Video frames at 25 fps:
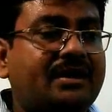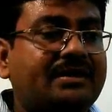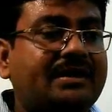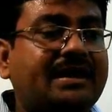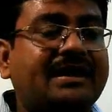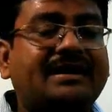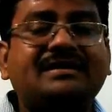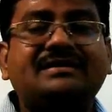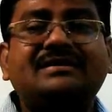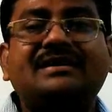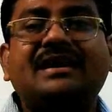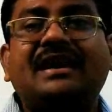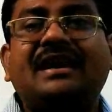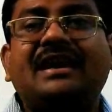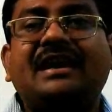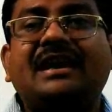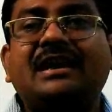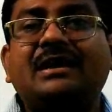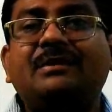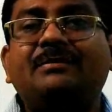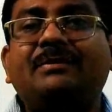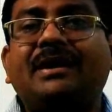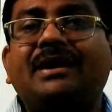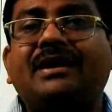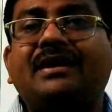that is the
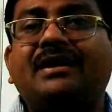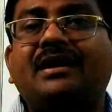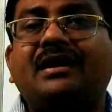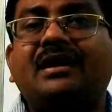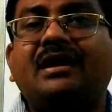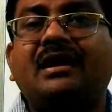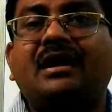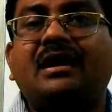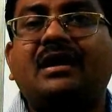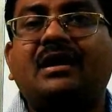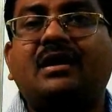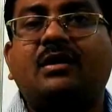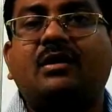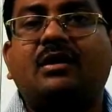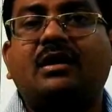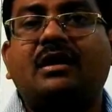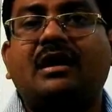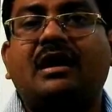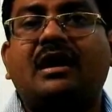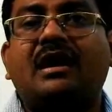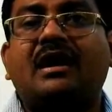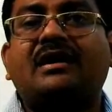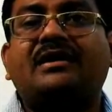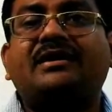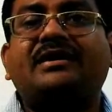element
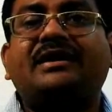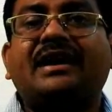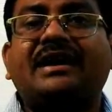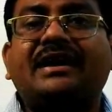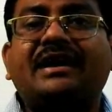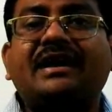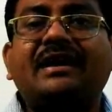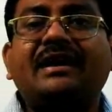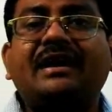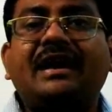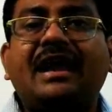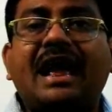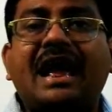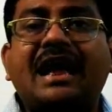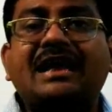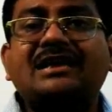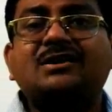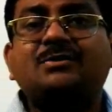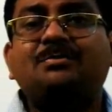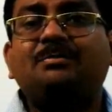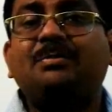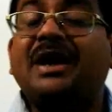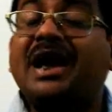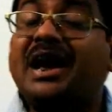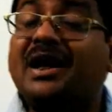are taken
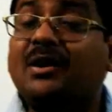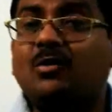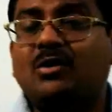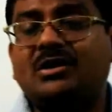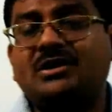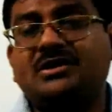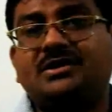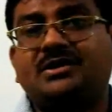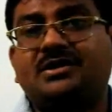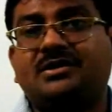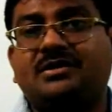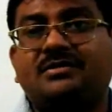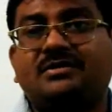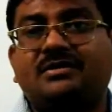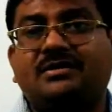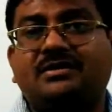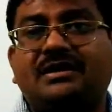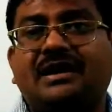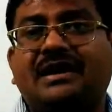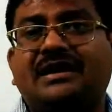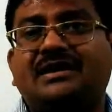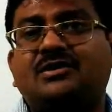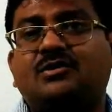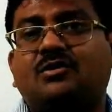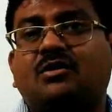as pairwise,
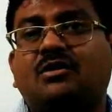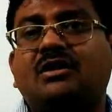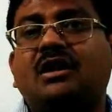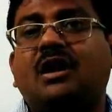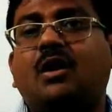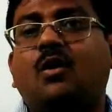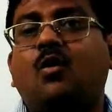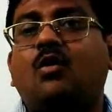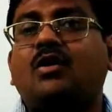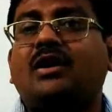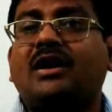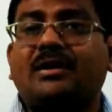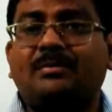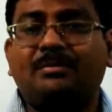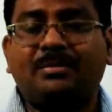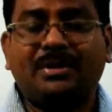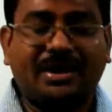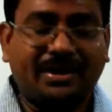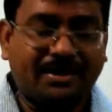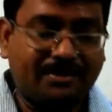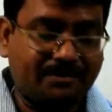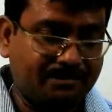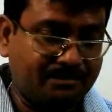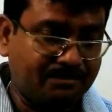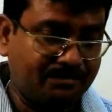that is called the order
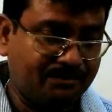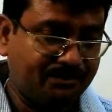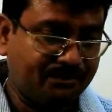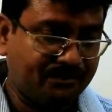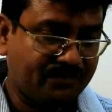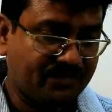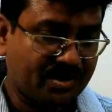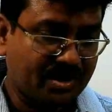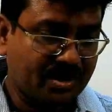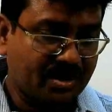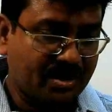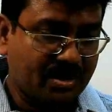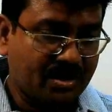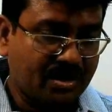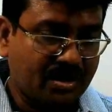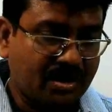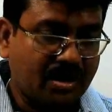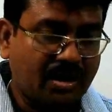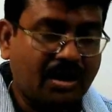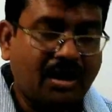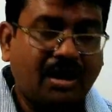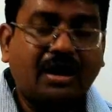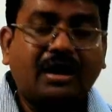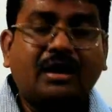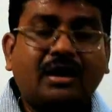pair.
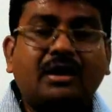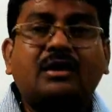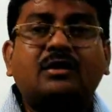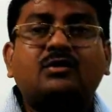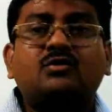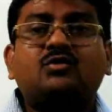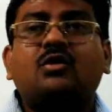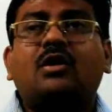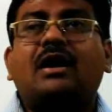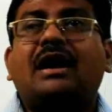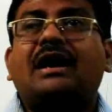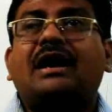So